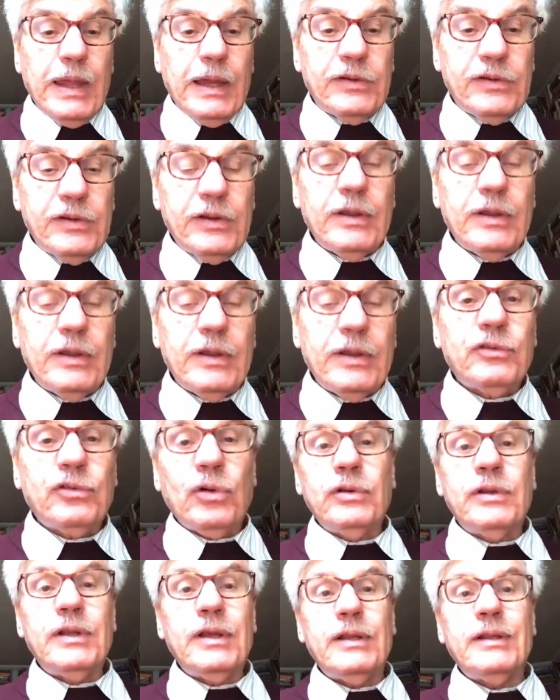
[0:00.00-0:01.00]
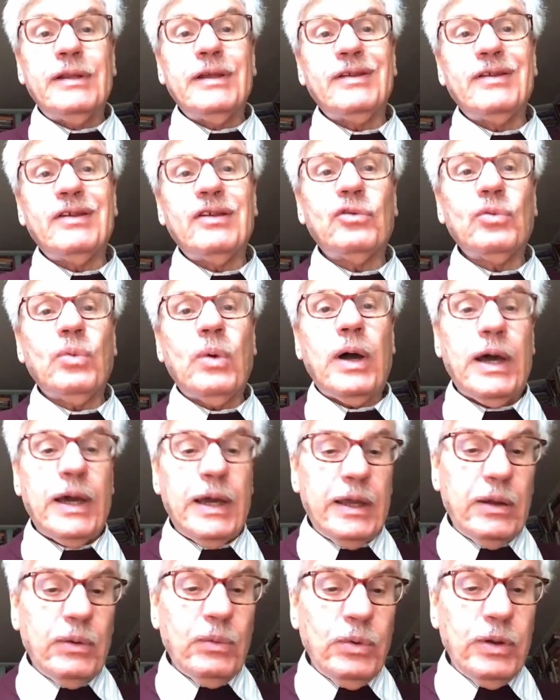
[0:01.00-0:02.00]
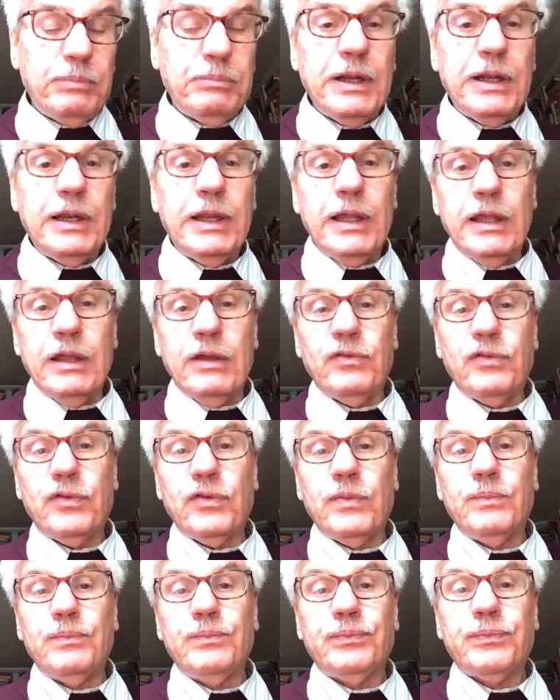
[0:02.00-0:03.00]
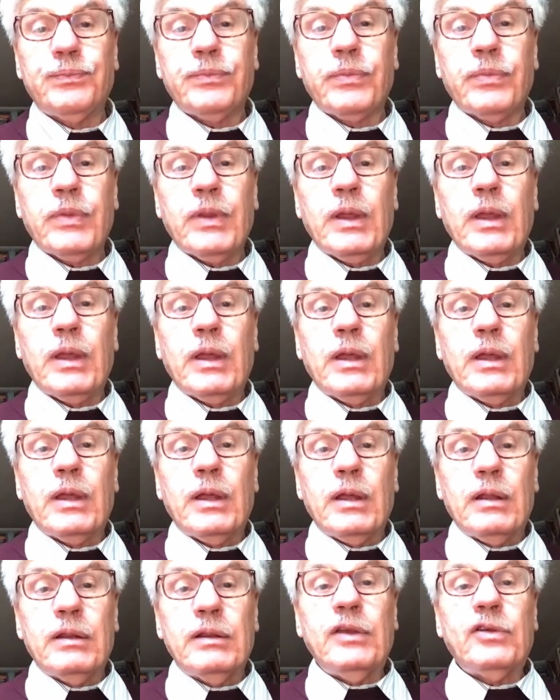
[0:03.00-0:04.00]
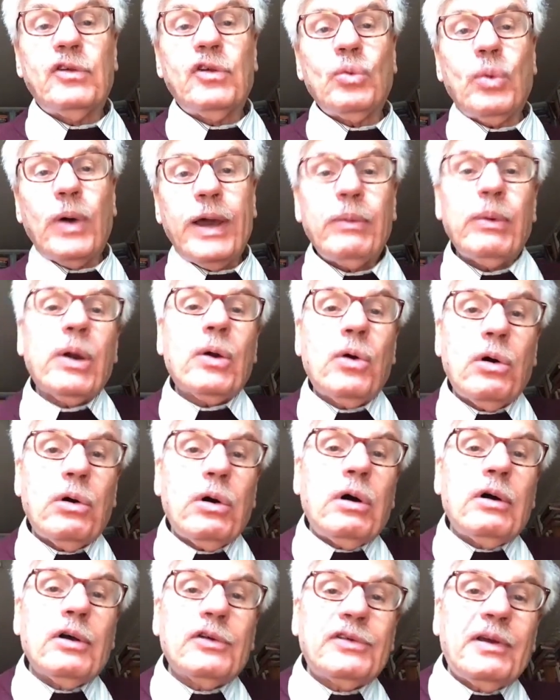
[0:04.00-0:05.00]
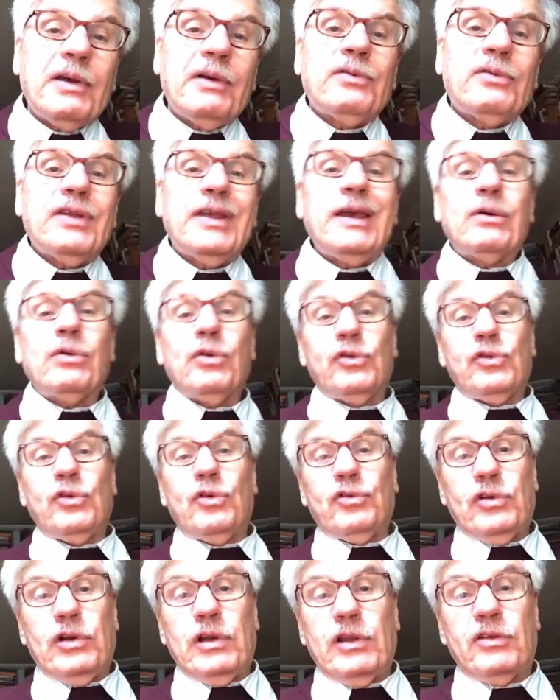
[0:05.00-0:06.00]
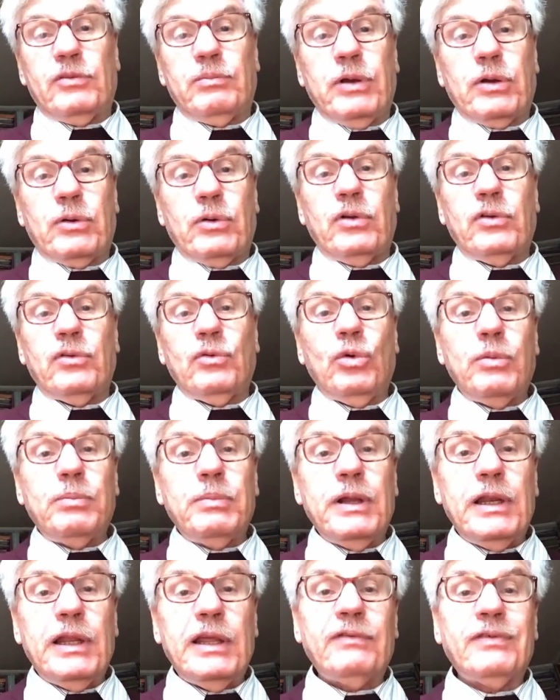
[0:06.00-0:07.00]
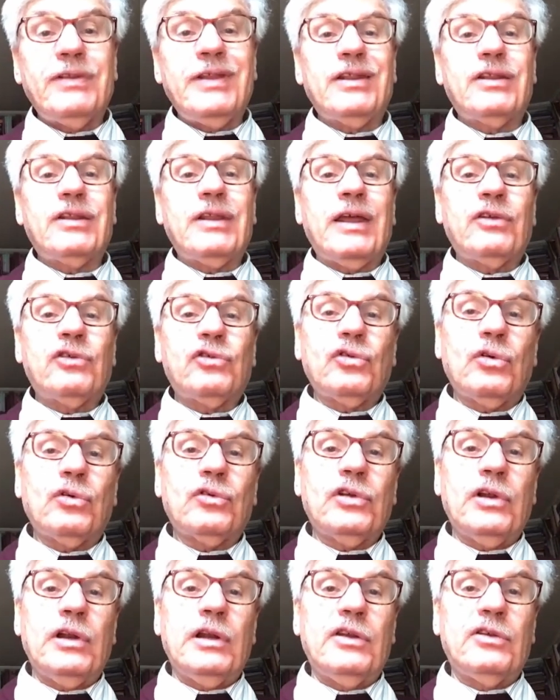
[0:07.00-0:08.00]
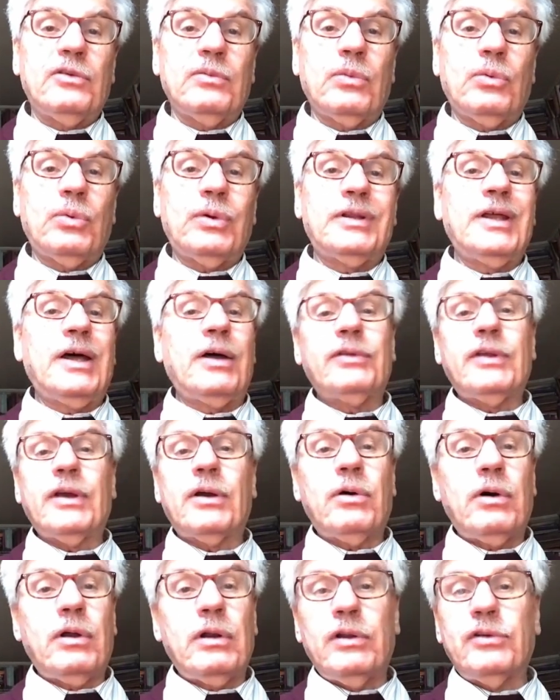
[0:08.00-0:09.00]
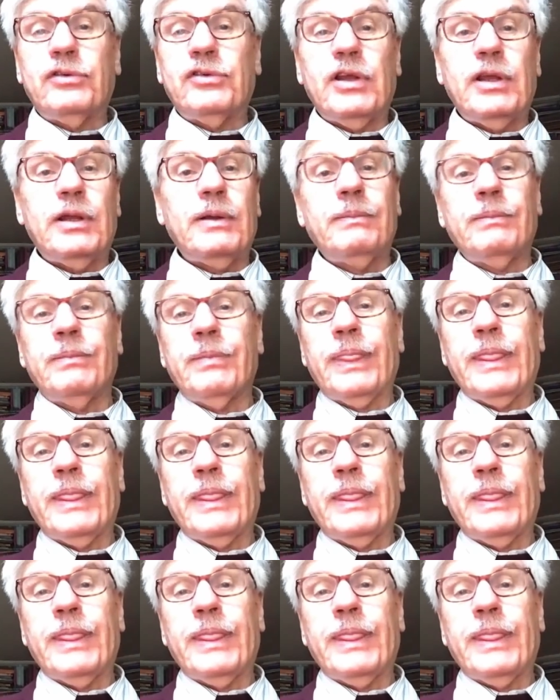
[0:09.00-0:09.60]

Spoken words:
is why we believe, this is why we call ourselves eco-socialists, because we believe that a socialism without ecology